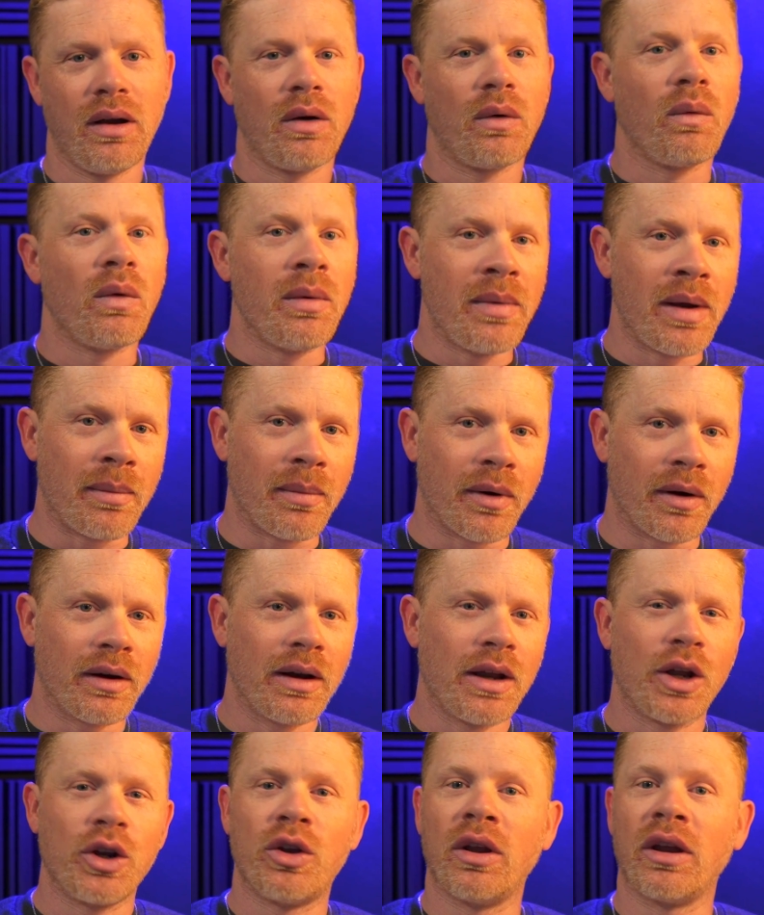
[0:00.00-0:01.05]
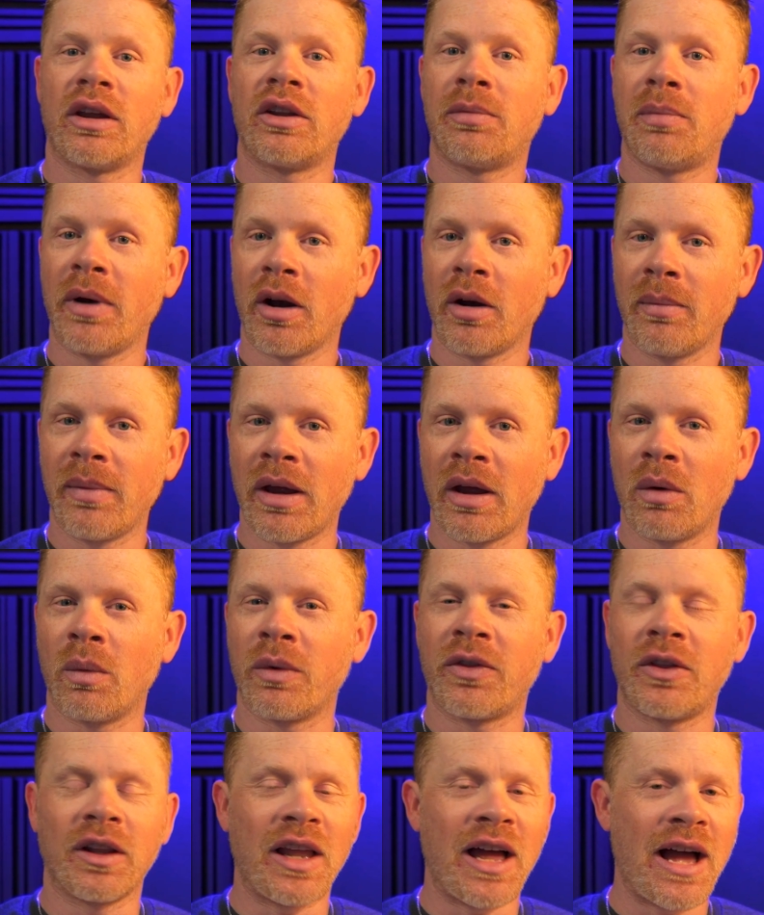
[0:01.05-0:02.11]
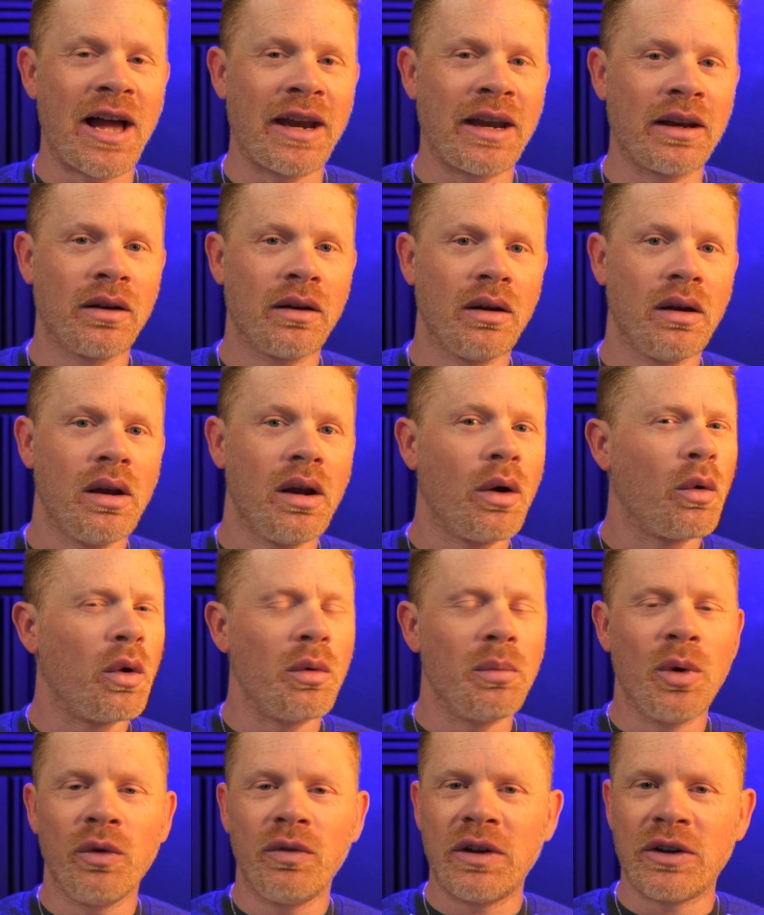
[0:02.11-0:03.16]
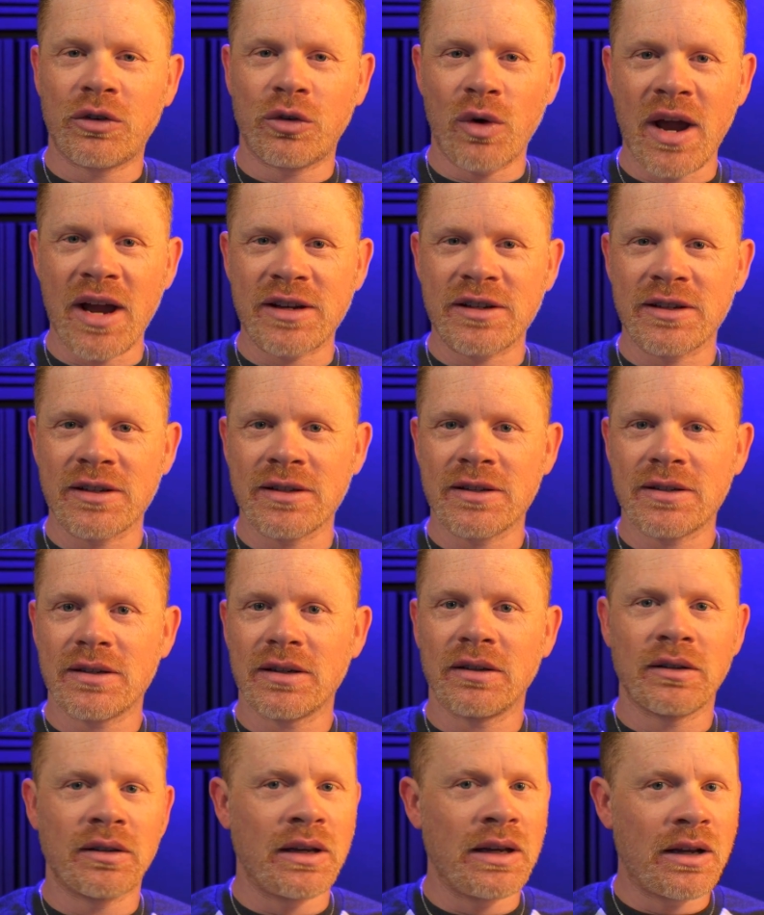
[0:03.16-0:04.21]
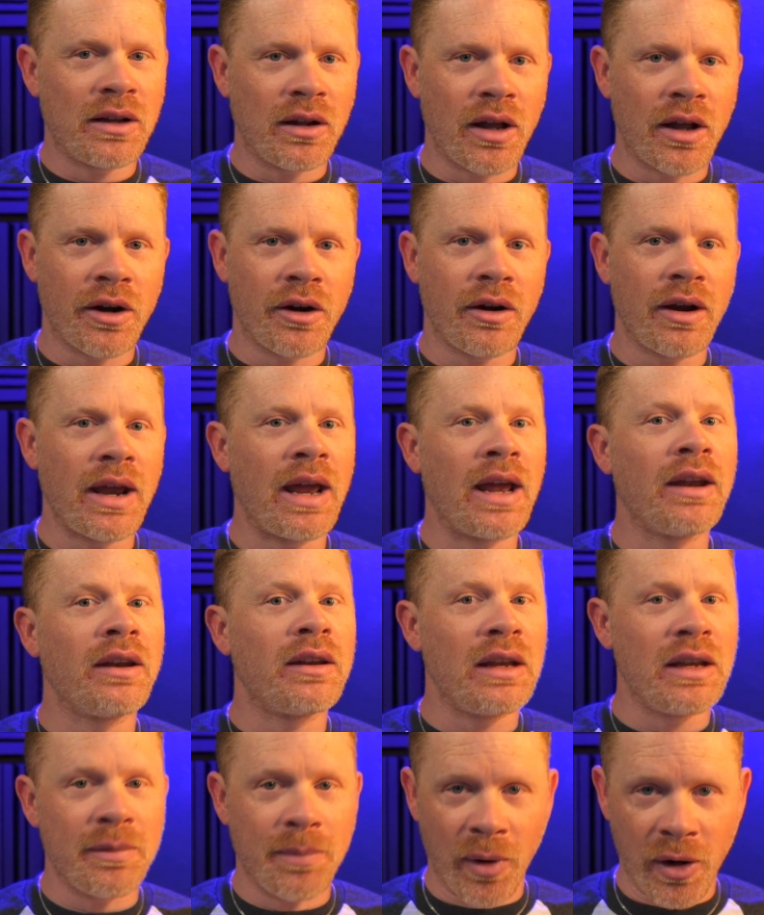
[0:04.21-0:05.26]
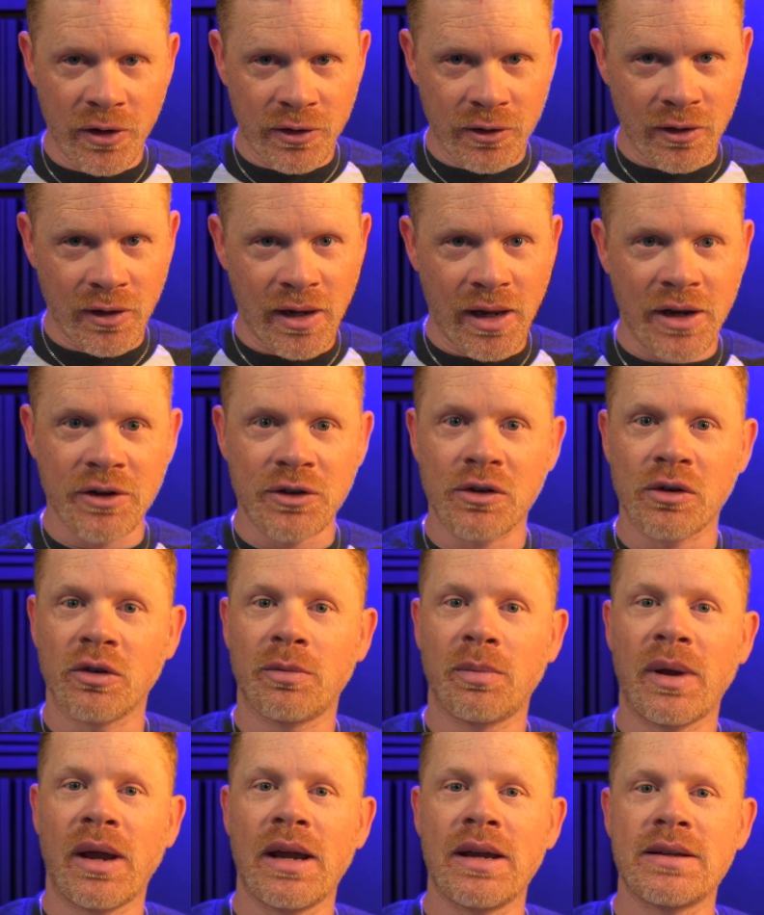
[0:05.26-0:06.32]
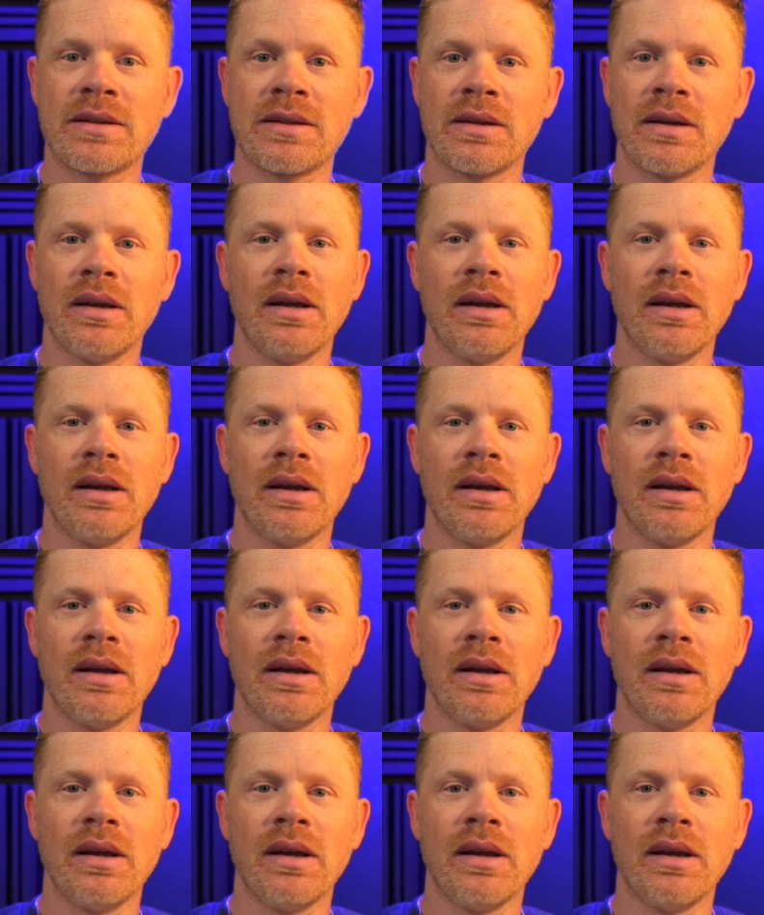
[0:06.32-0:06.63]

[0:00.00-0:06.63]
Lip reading: Remember to experiment with the lighting, remove distractions, declutter, and depersonalize your space.